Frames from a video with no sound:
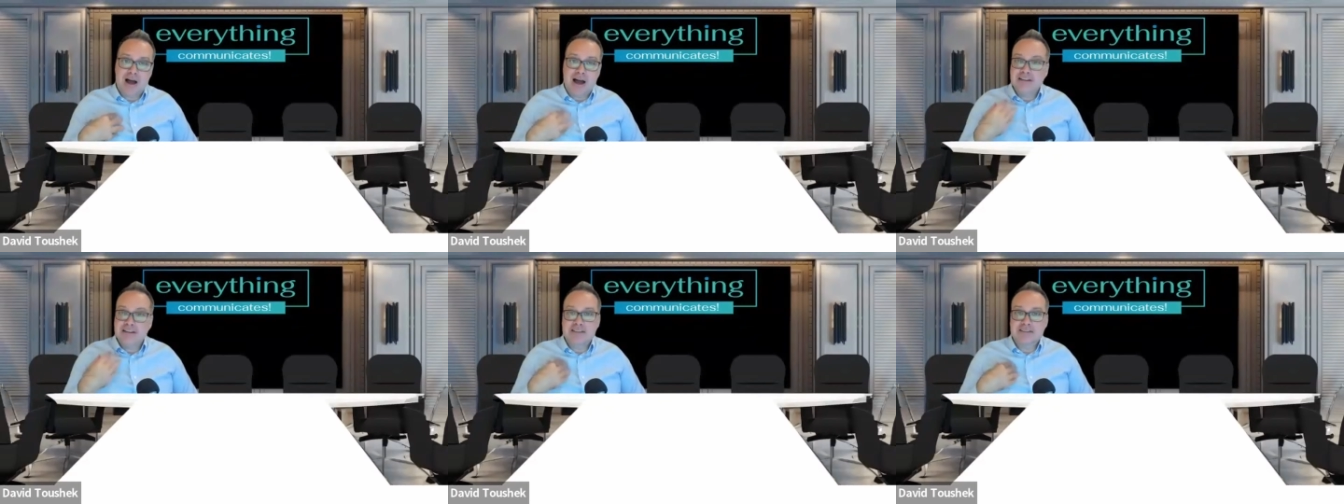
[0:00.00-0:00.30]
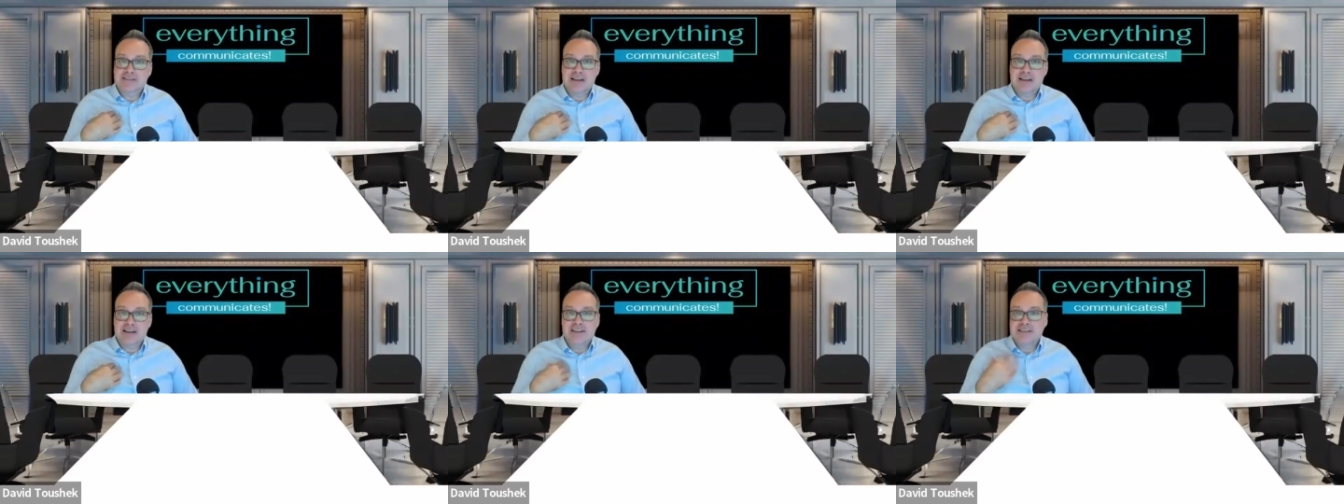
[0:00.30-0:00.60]
I
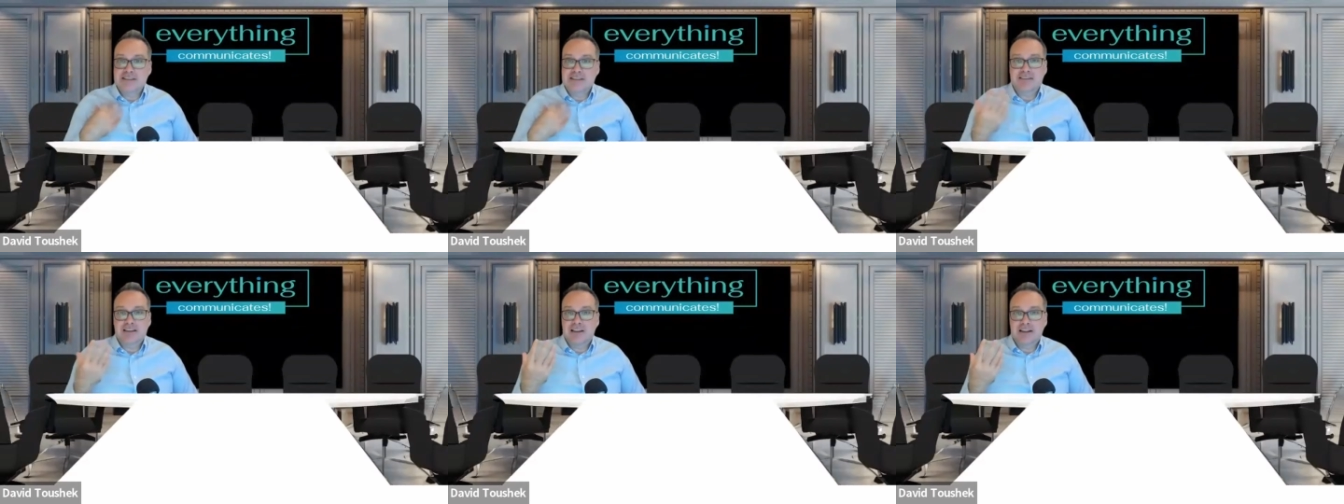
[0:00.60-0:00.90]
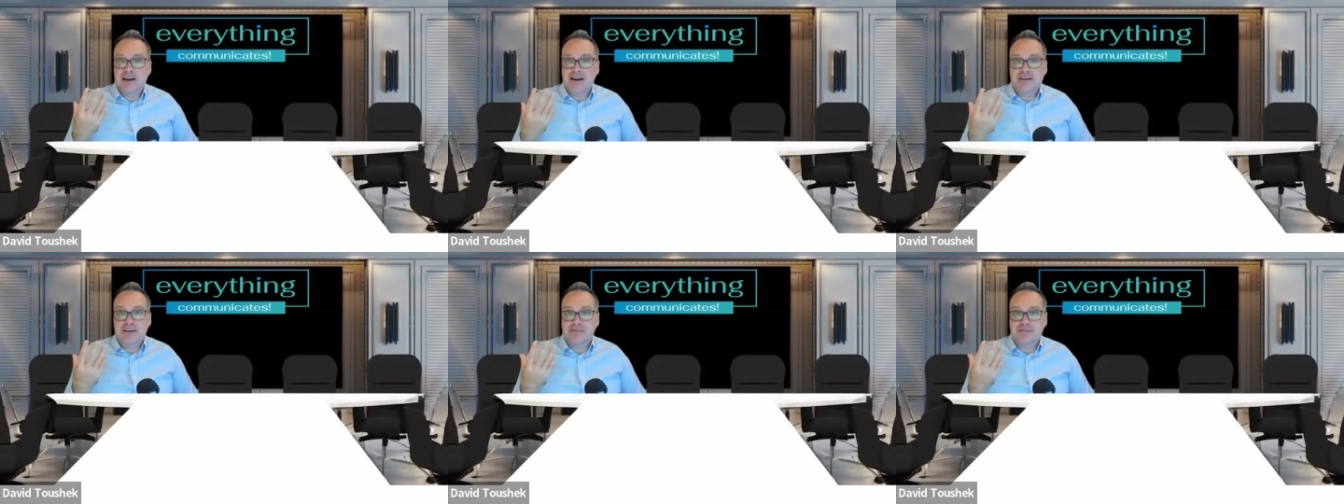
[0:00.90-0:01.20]
just
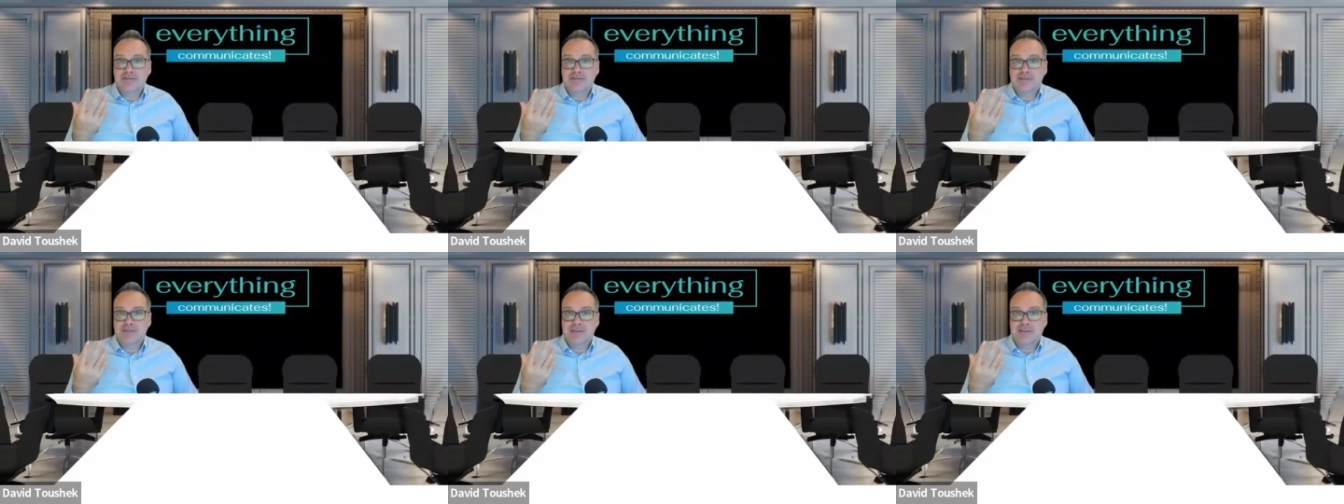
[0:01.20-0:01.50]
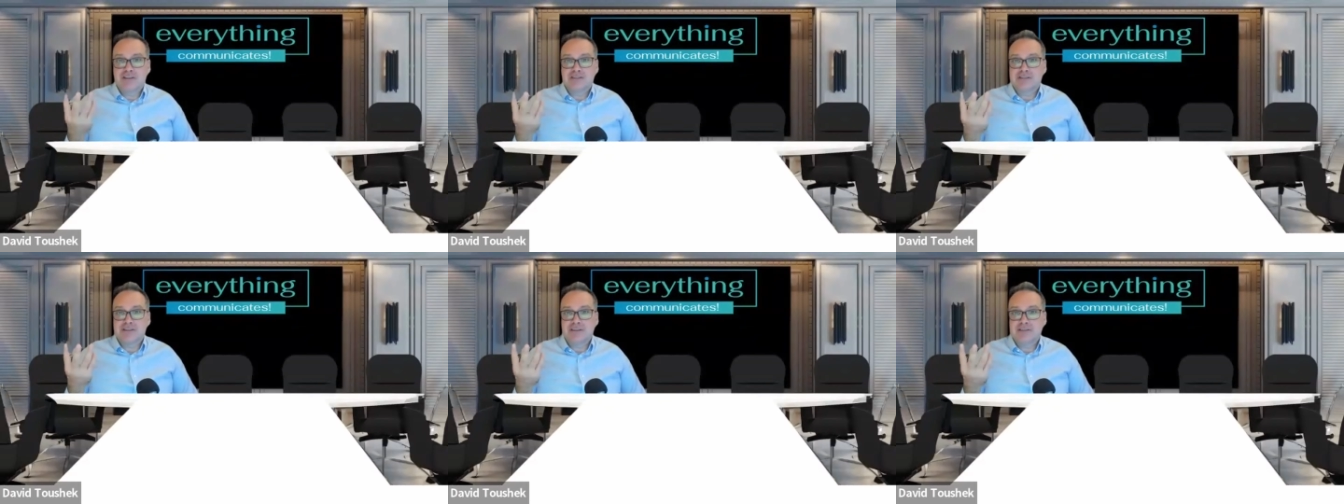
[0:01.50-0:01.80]
love
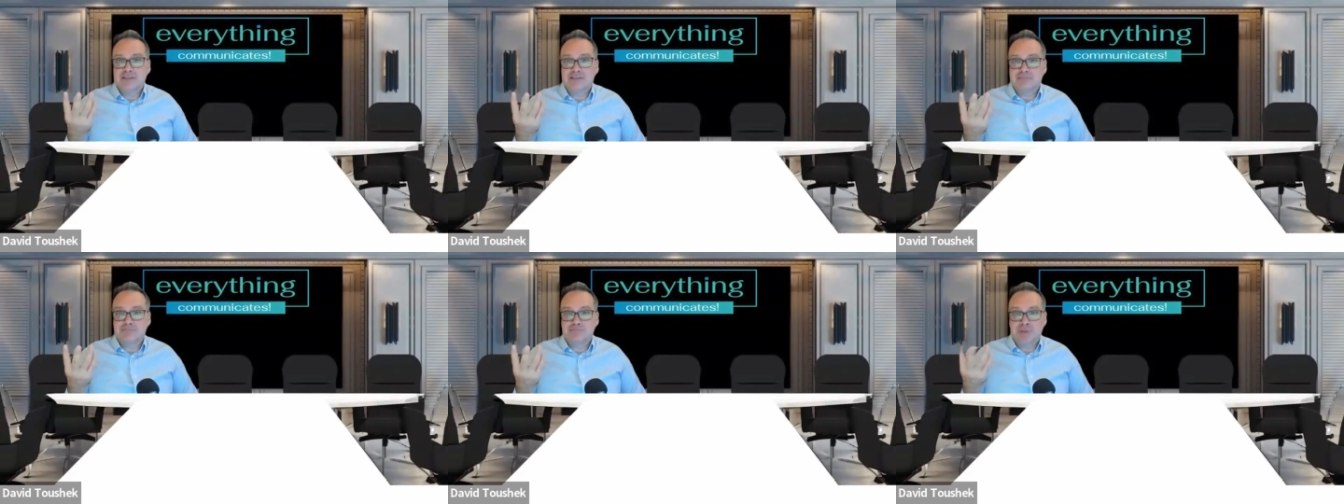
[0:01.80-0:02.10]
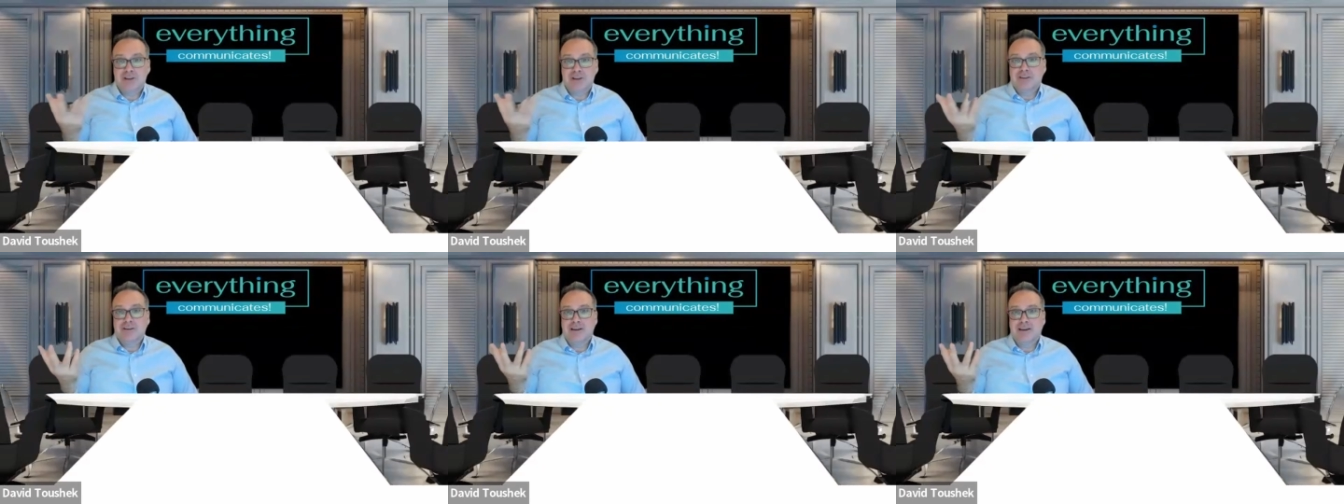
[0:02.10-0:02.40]
diversity,
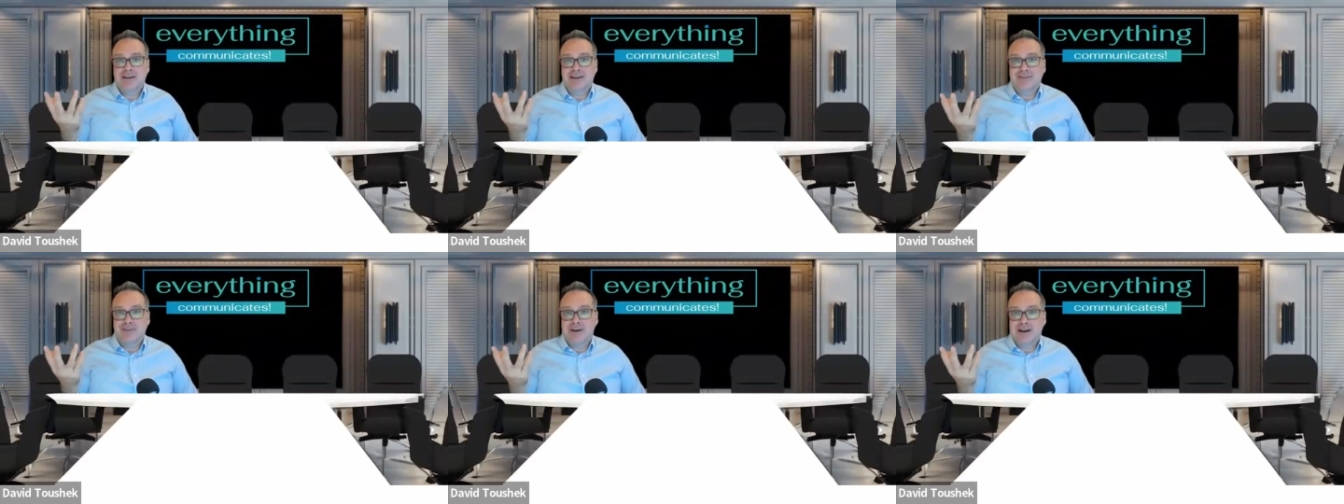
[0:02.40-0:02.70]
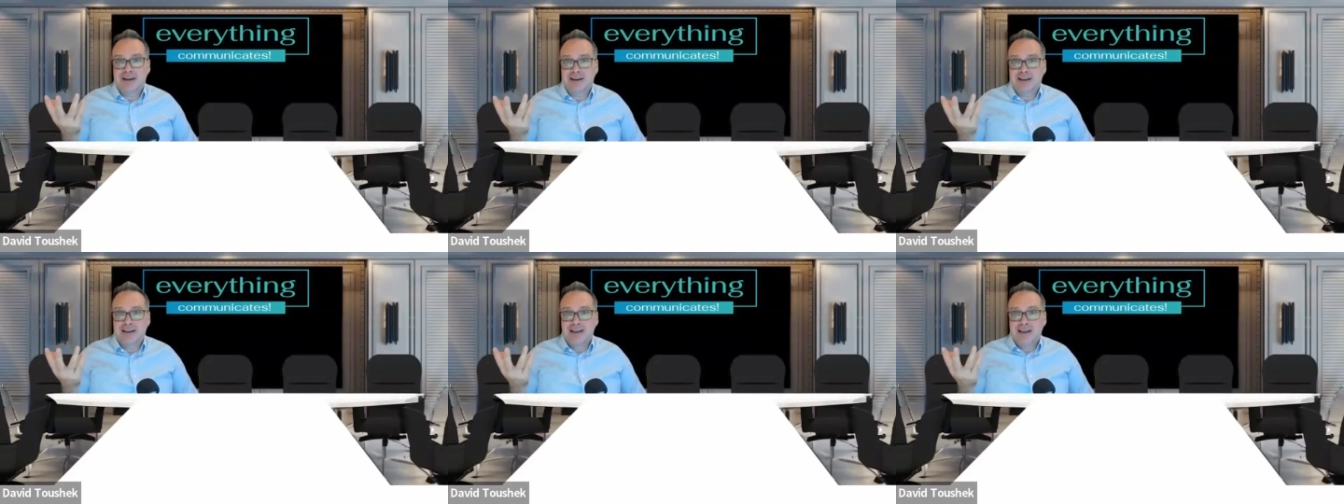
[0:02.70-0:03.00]
period.
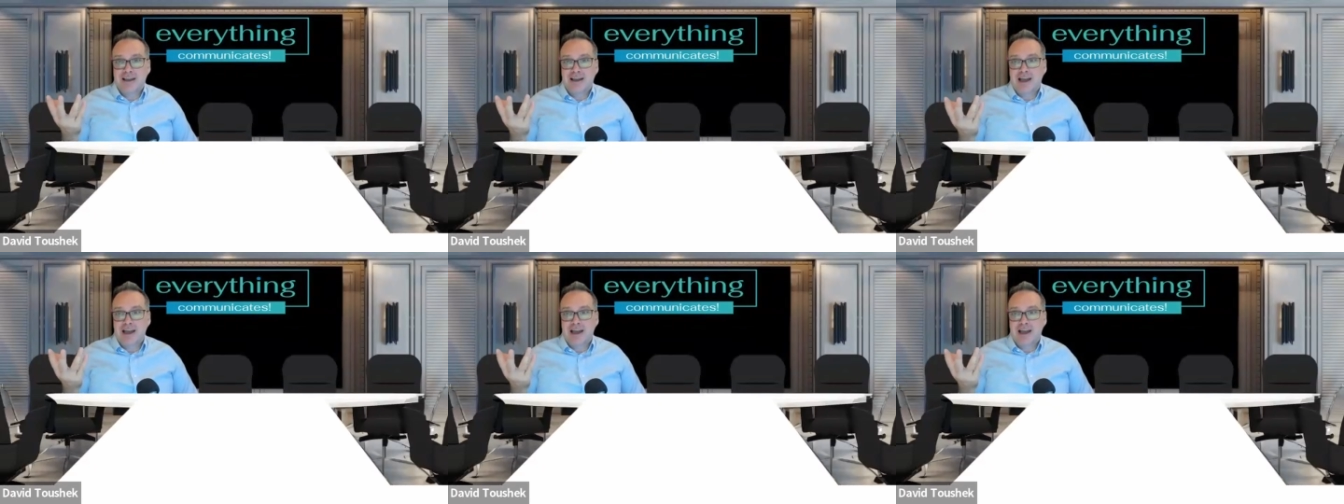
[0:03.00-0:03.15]
Right.